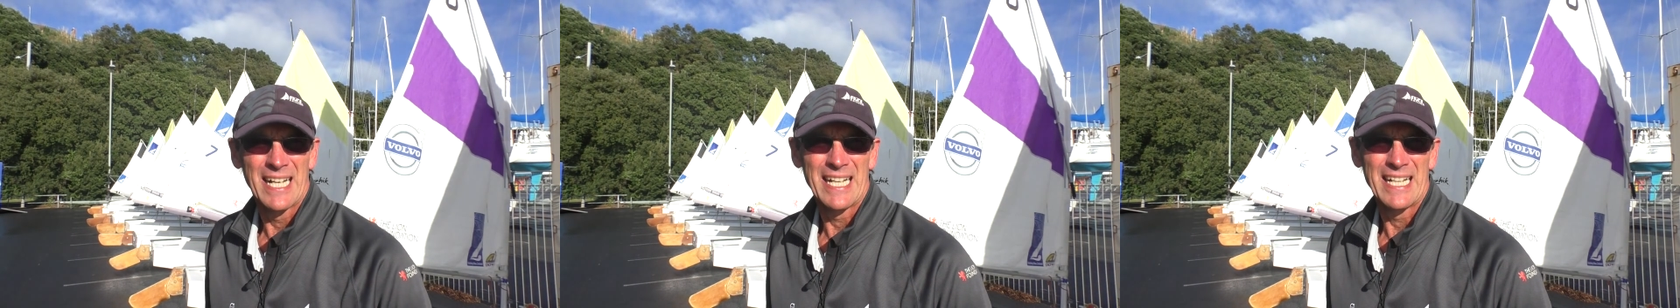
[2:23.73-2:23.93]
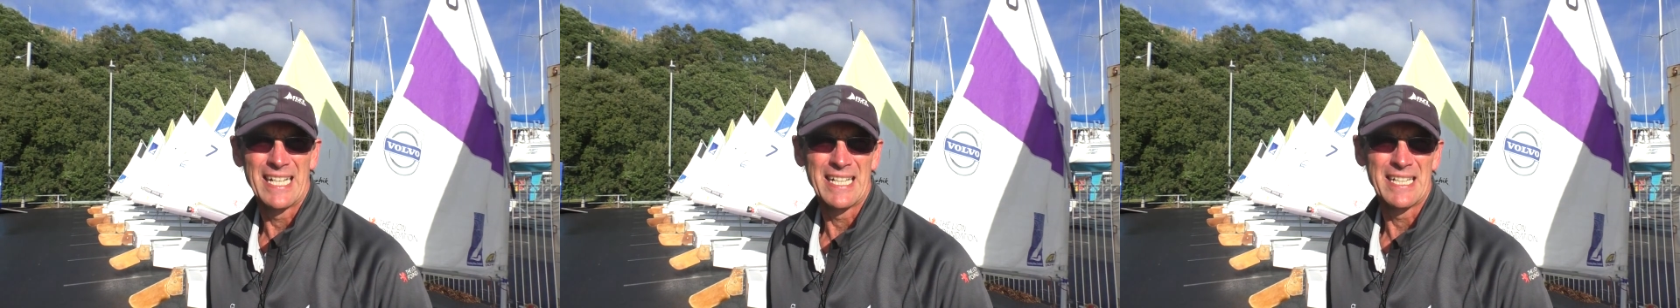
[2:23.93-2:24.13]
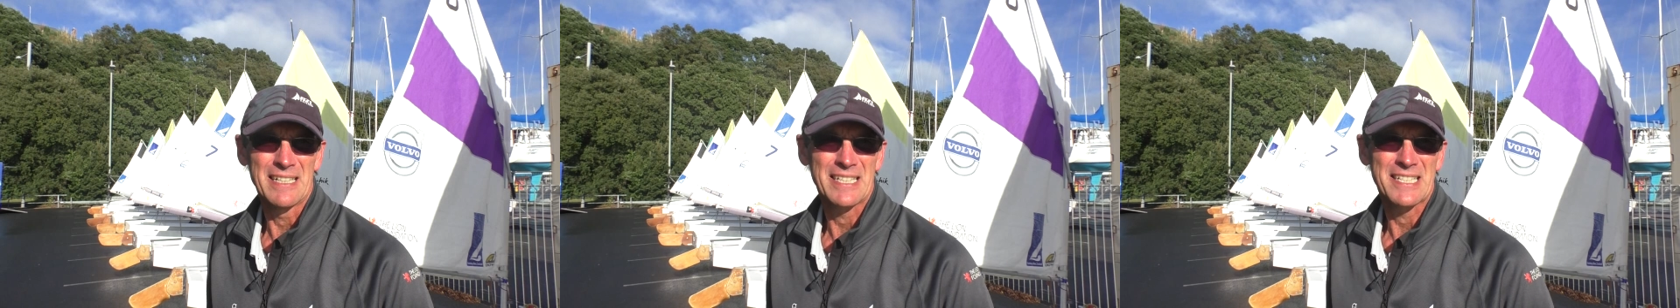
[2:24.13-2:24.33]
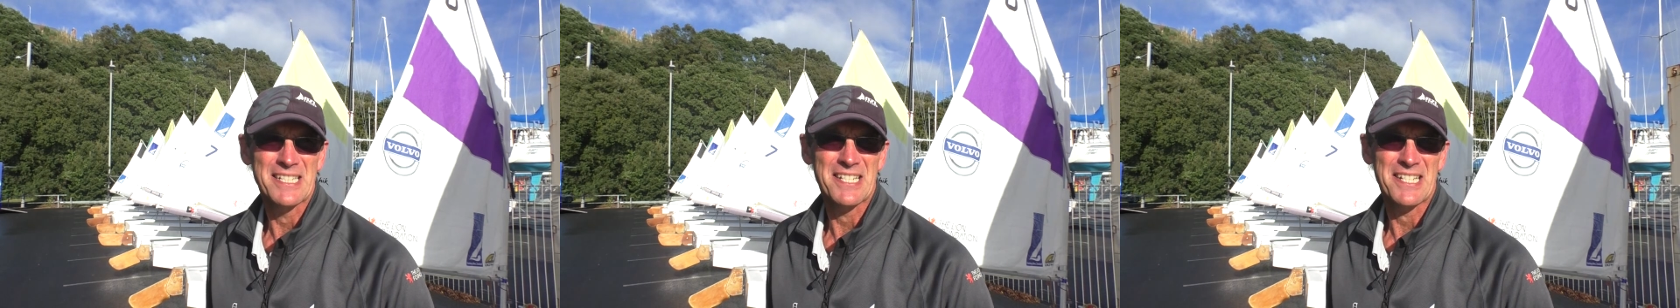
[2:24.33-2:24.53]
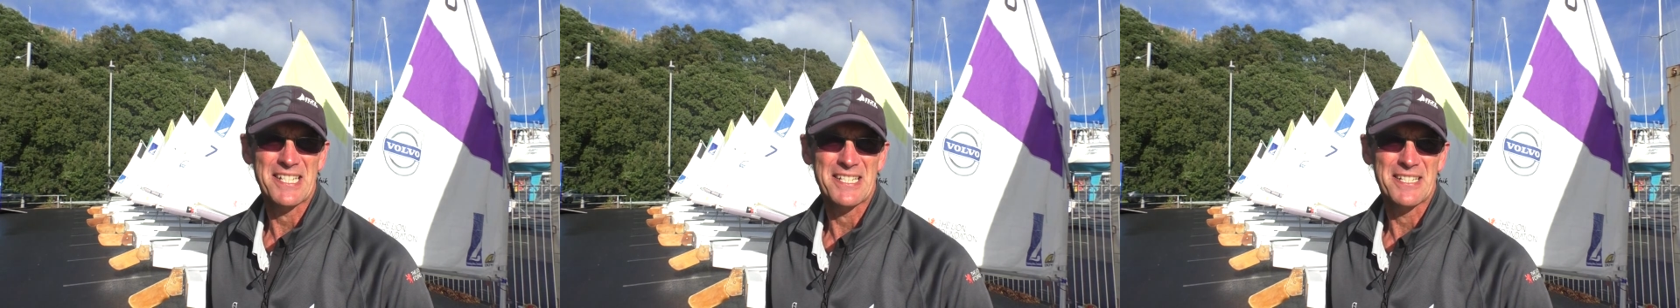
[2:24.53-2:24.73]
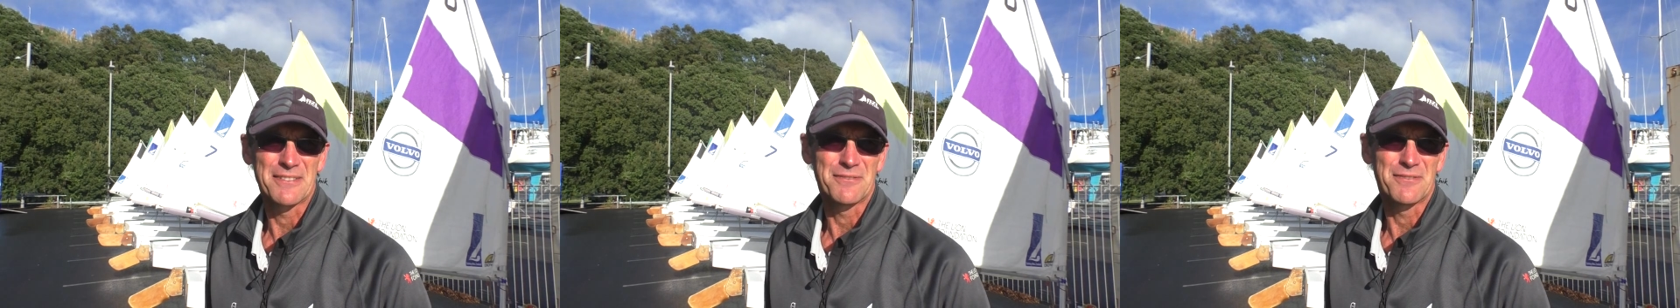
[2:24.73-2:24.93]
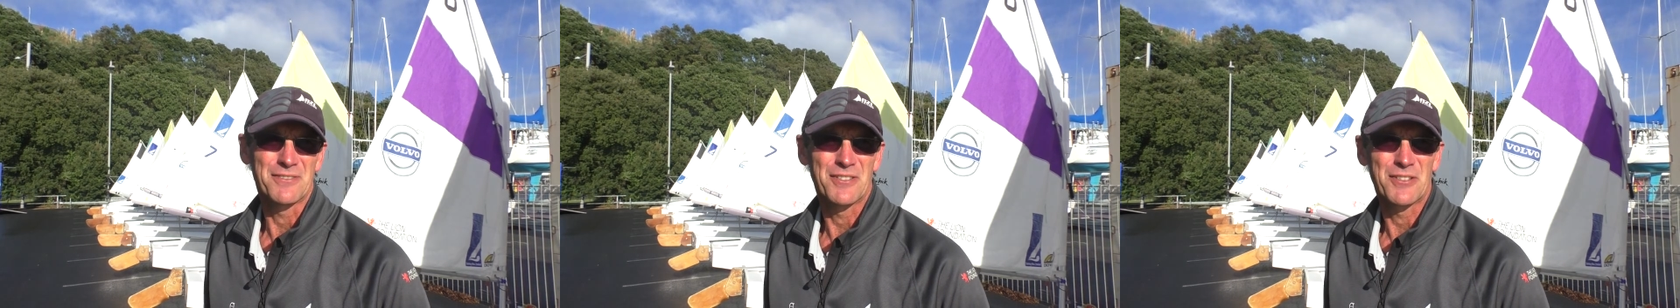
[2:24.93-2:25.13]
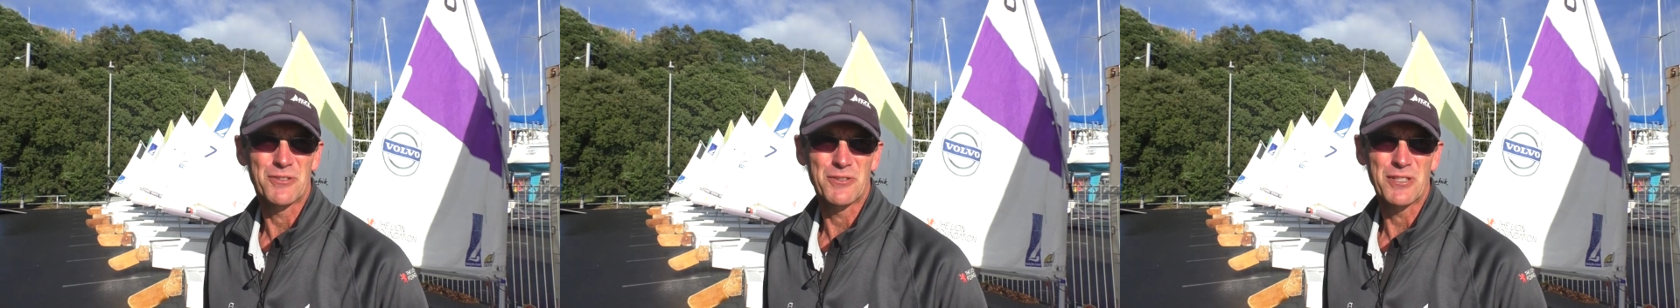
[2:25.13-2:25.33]
uh, consists of
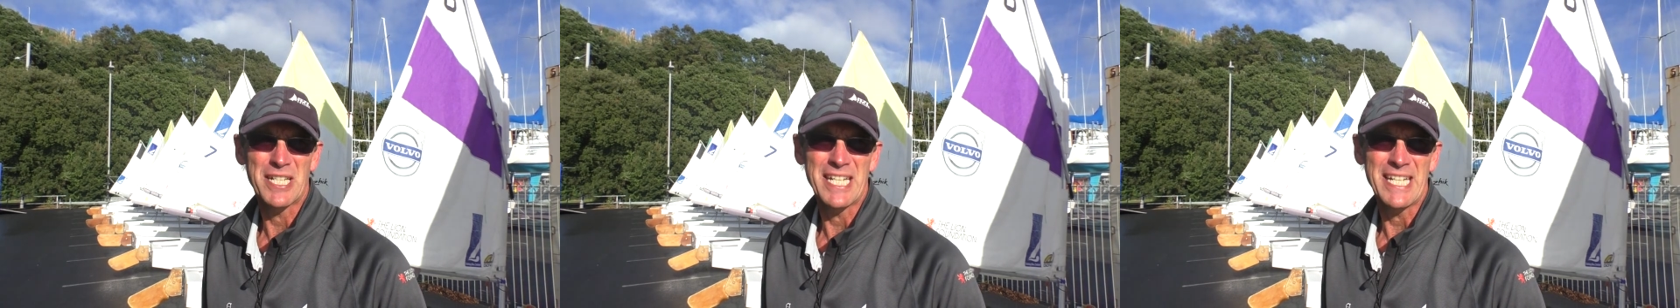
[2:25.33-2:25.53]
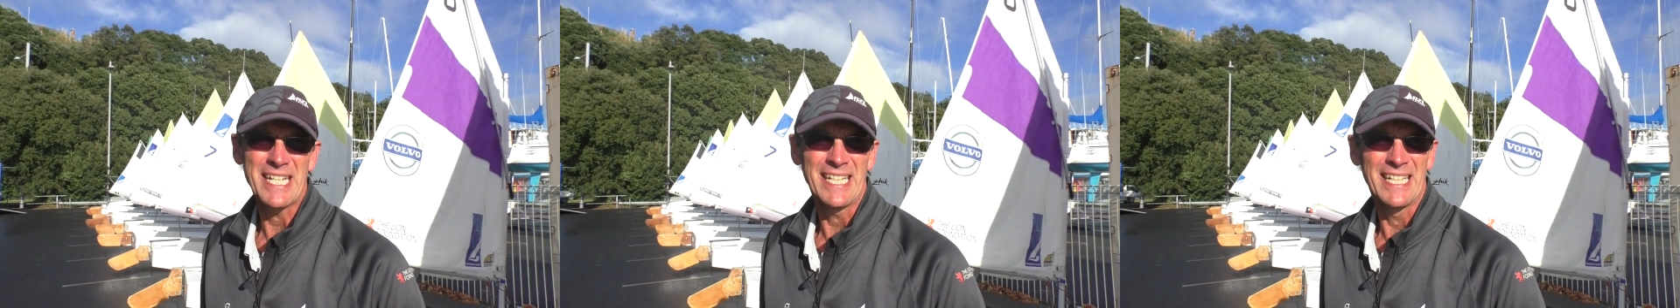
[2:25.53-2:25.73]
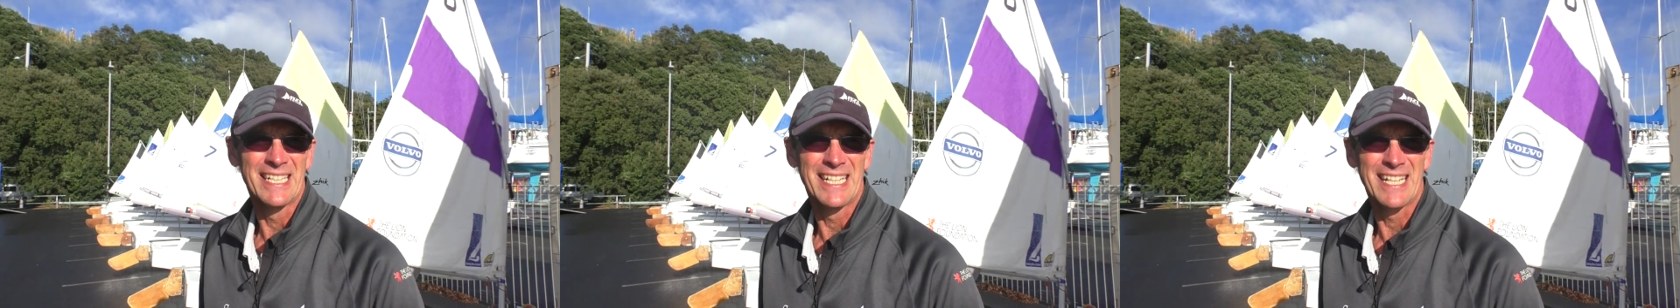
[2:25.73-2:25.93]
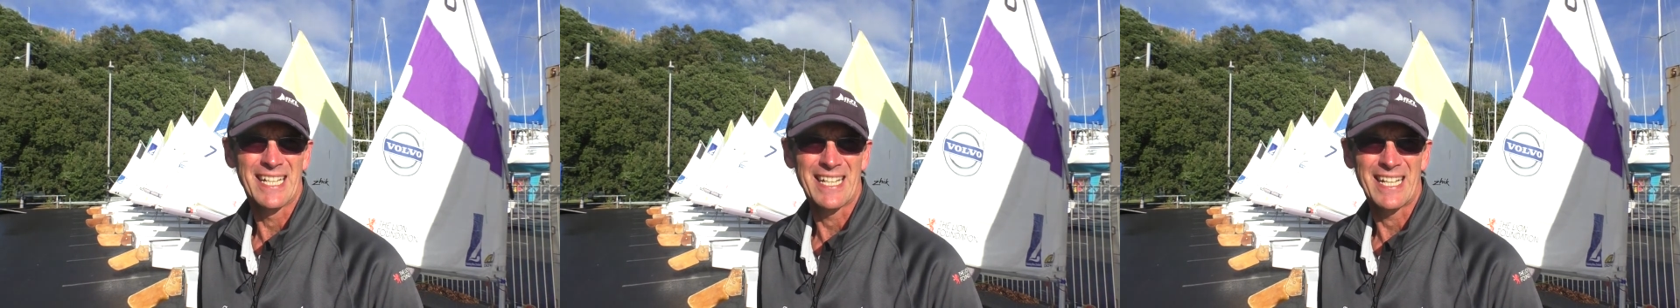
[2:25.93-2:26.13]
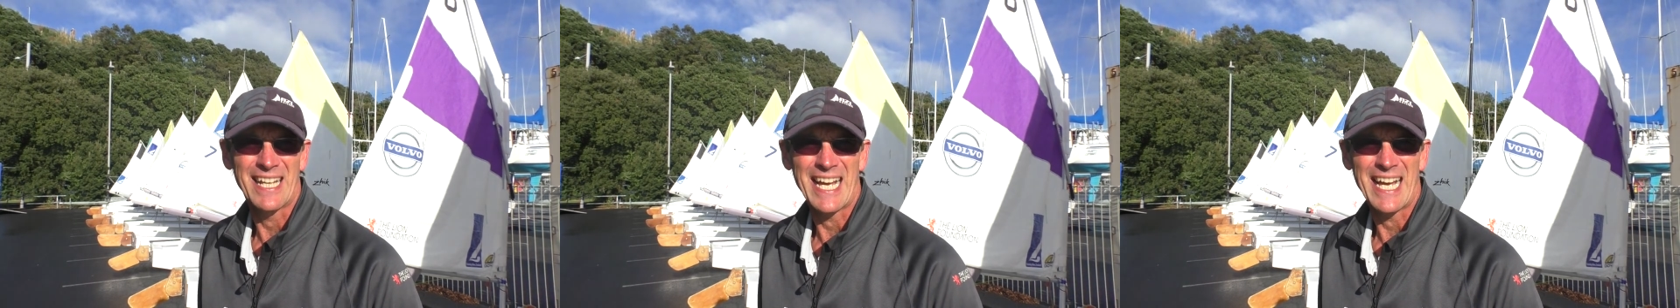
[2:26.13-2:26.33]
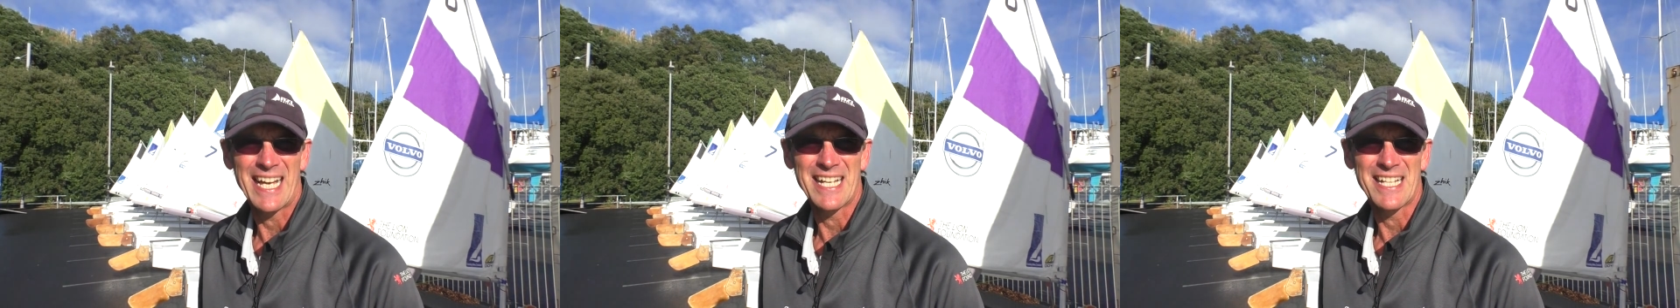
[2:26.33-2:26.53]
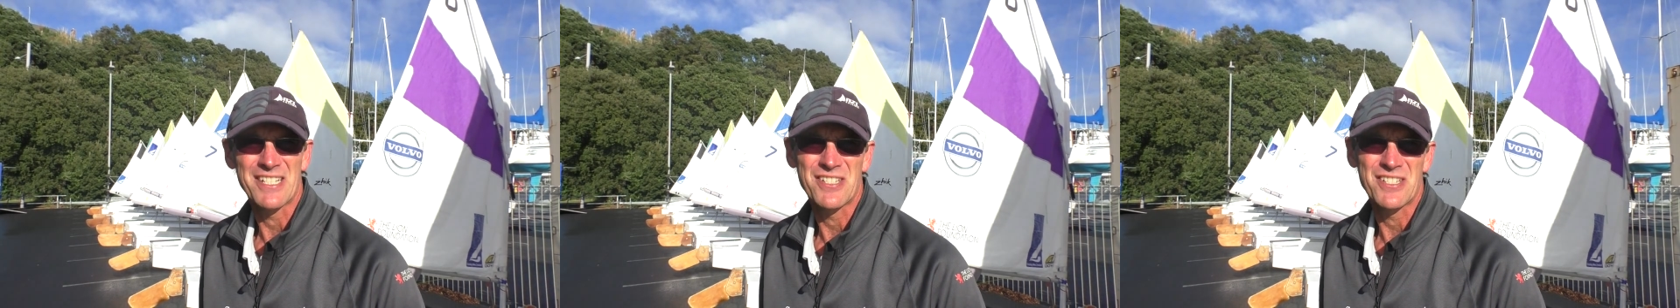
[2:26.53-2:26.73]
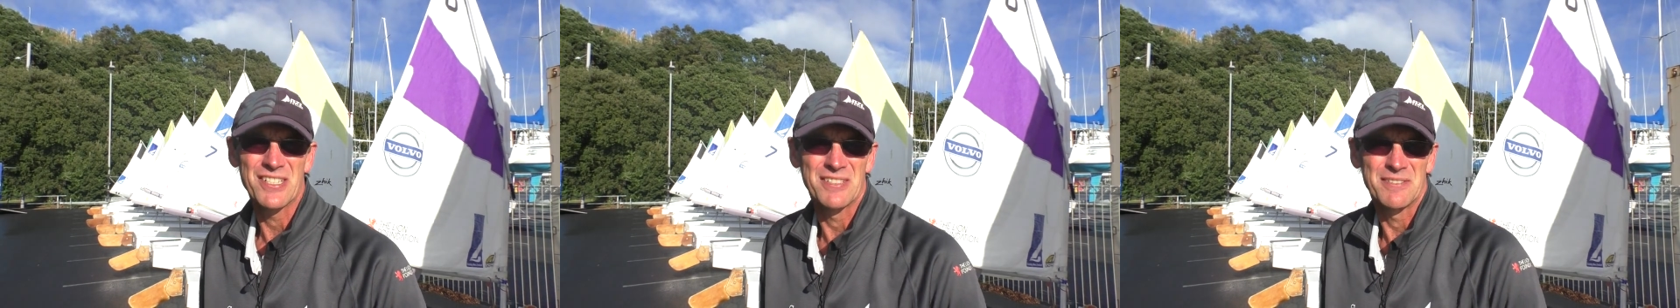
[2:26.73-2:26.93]
three large,